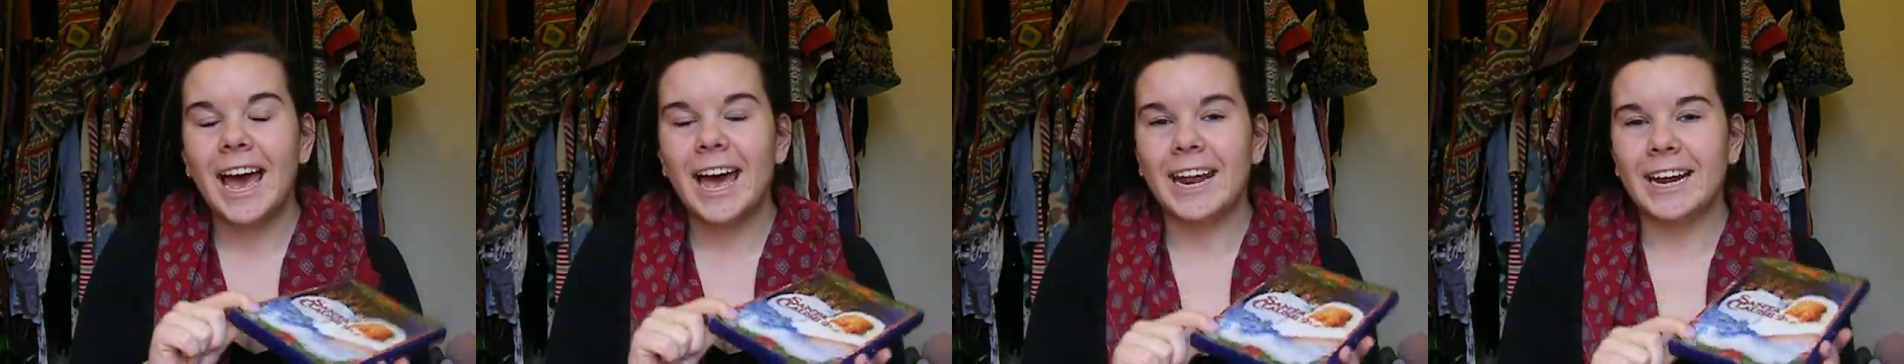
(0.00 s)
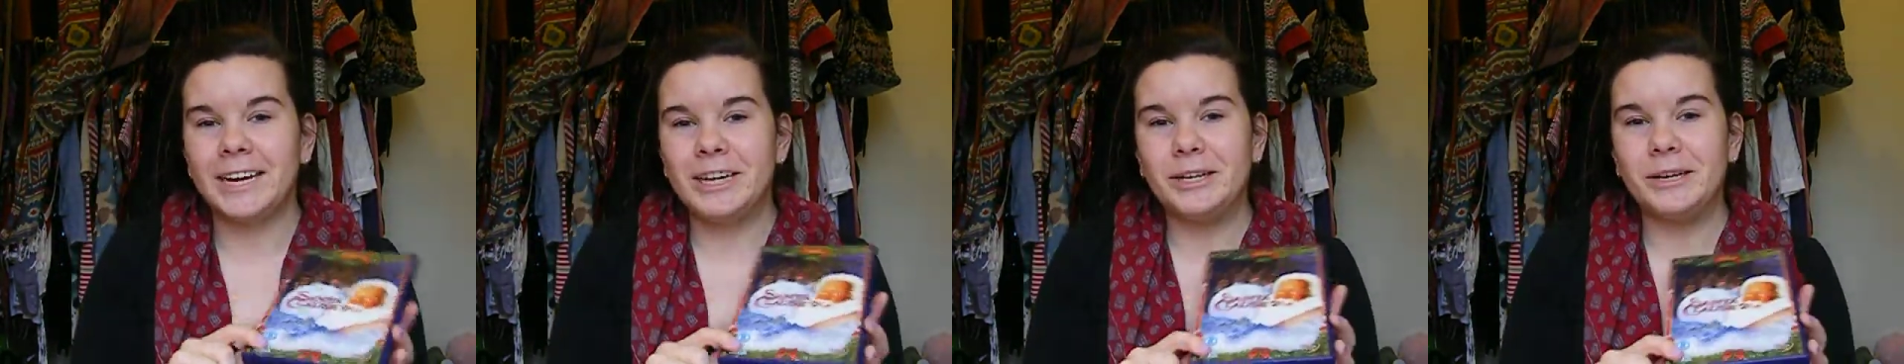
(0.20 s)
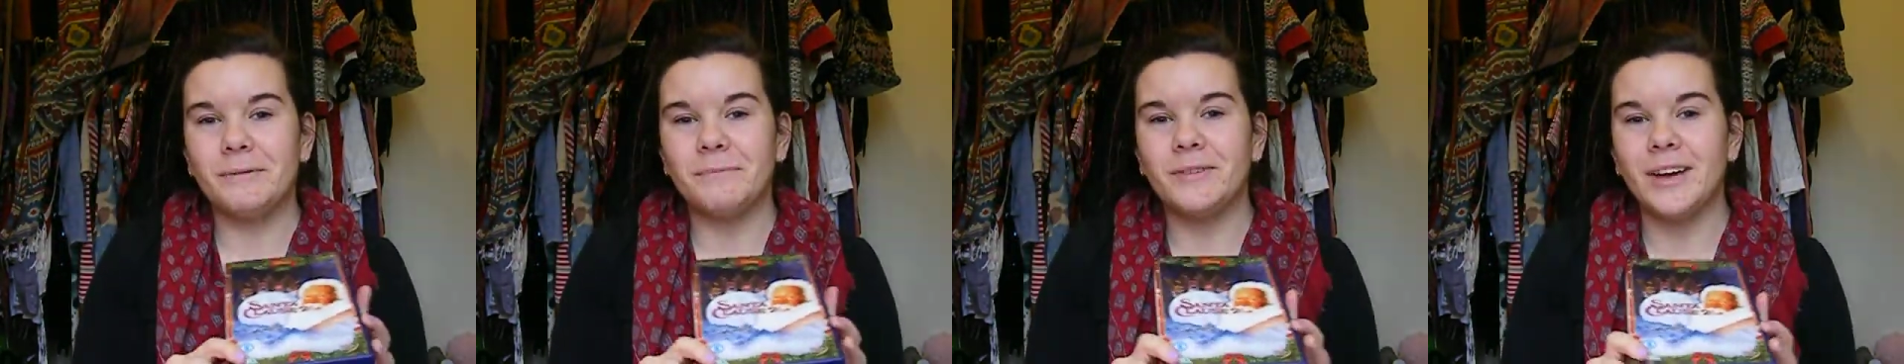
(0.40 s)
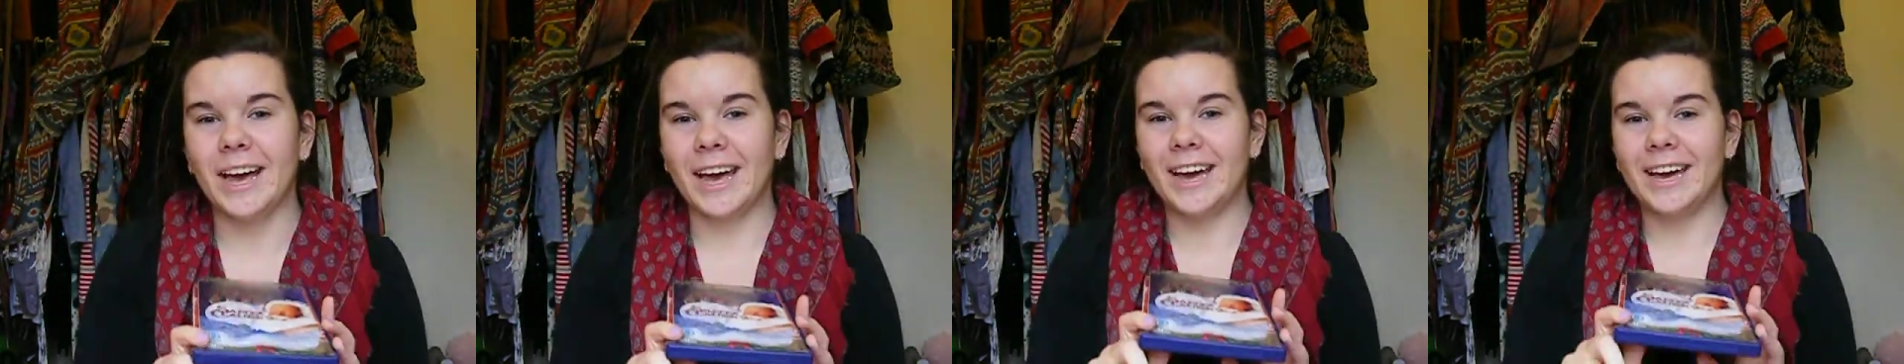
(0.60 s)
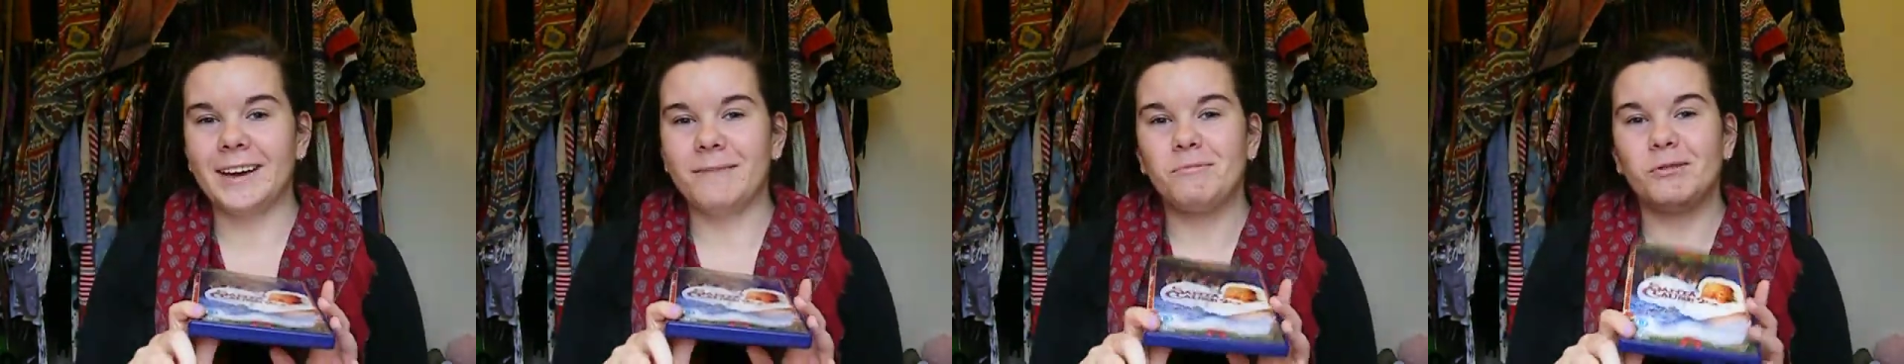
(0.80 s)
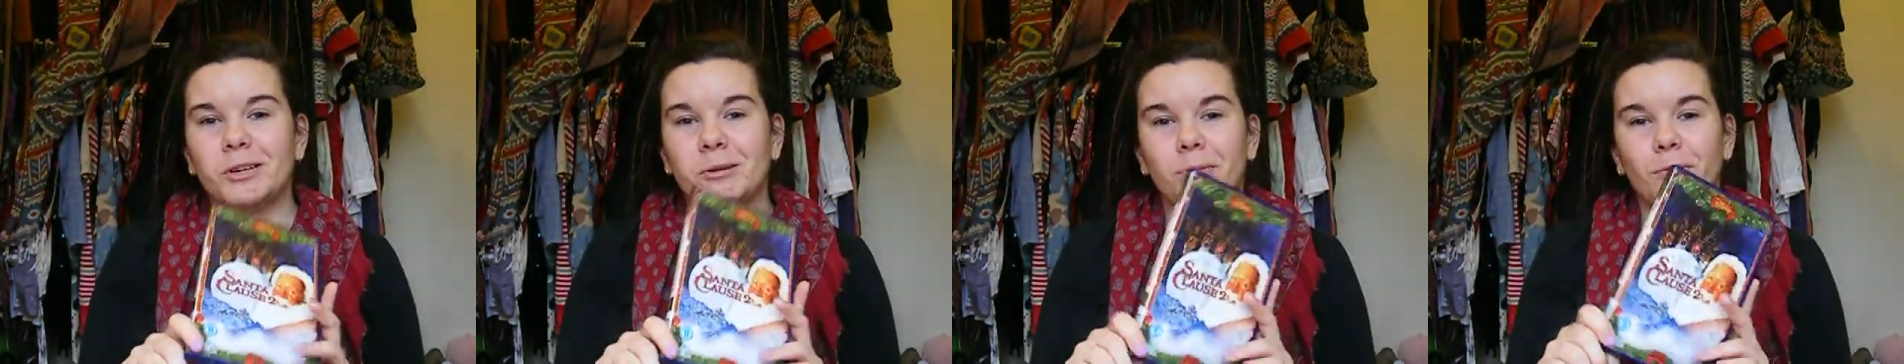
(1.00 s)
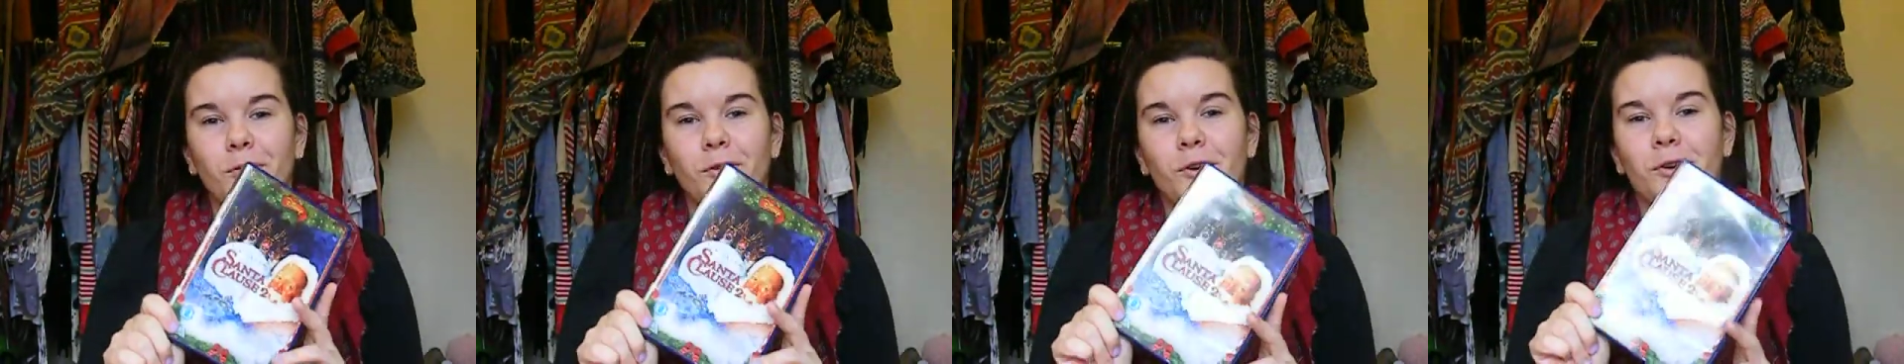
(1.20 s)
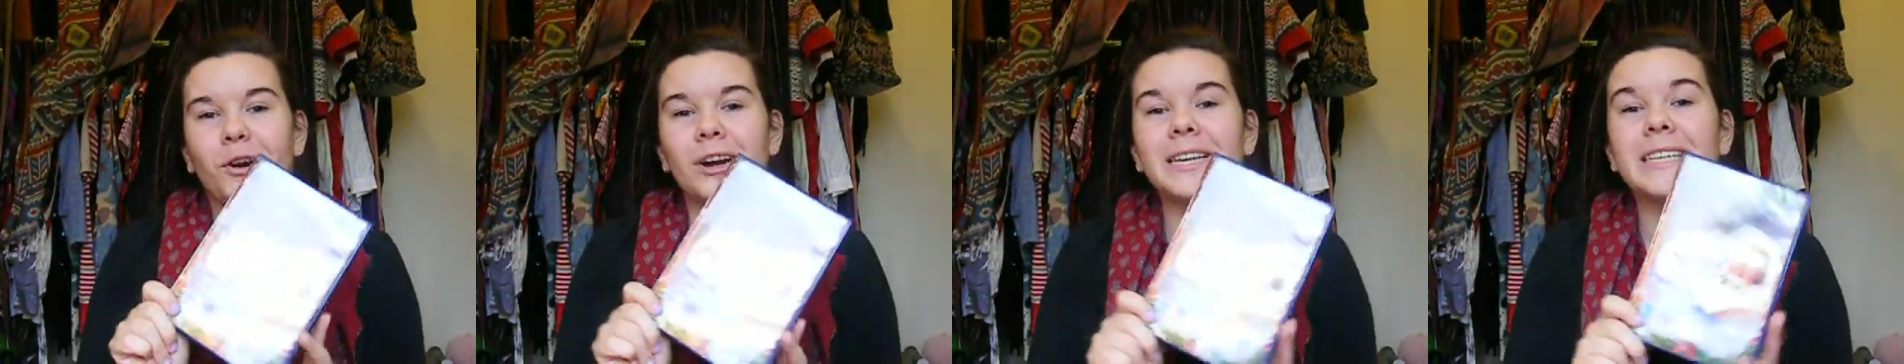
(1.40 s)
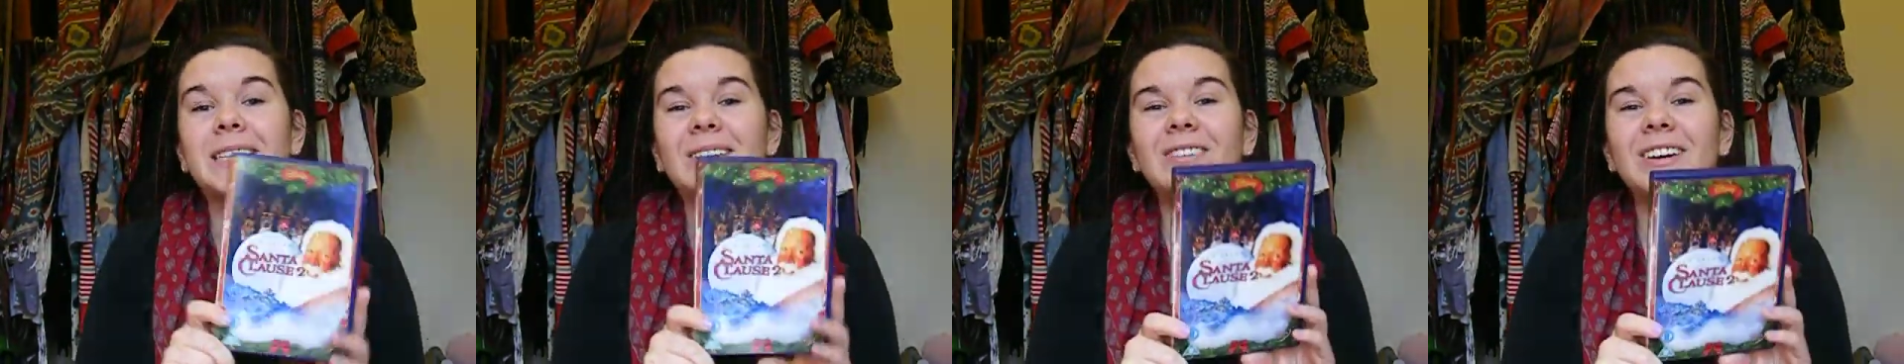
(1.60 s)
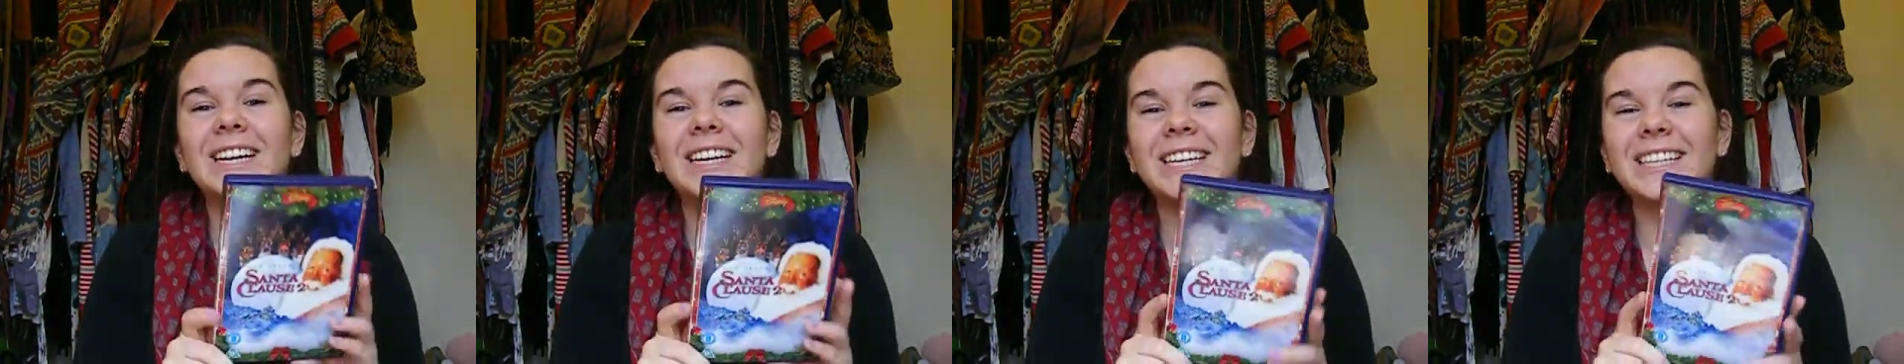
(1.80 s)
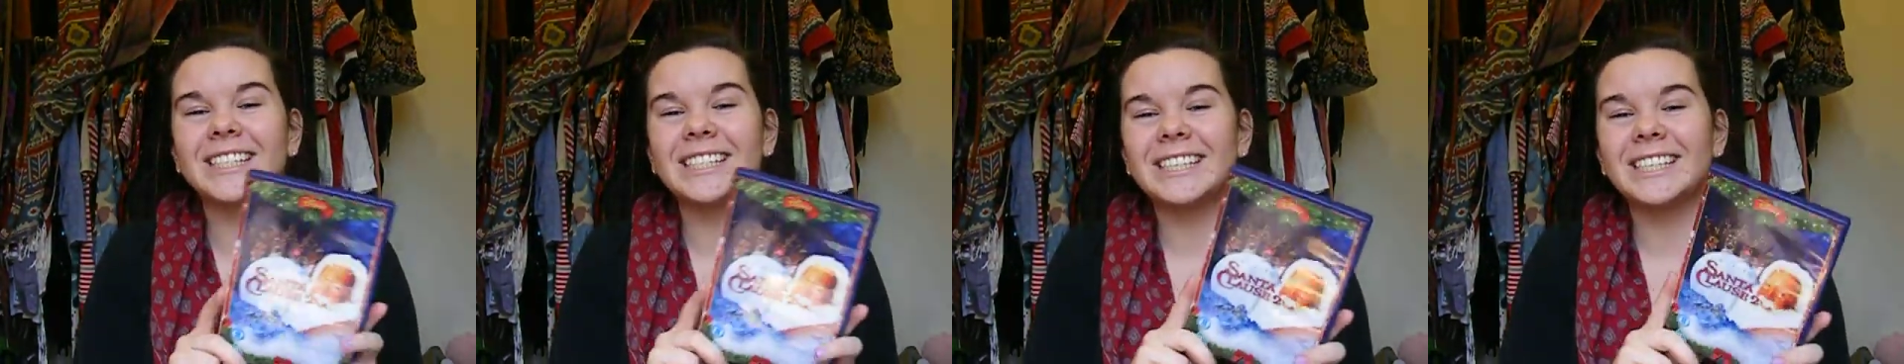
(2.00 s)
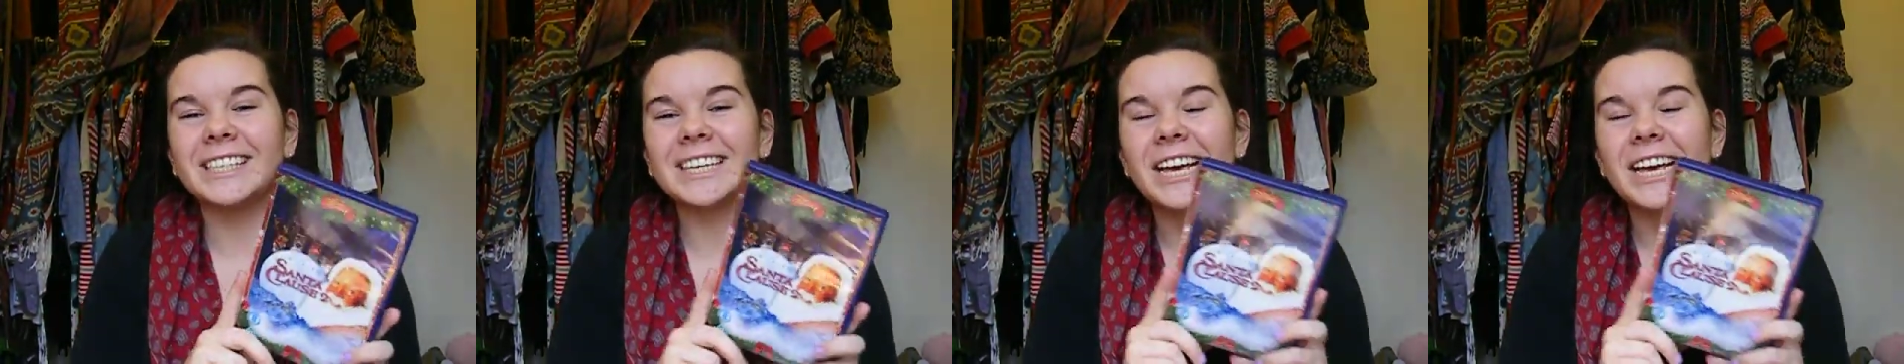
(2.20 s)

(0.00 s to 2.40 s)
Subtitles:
at HMV just before Christmas.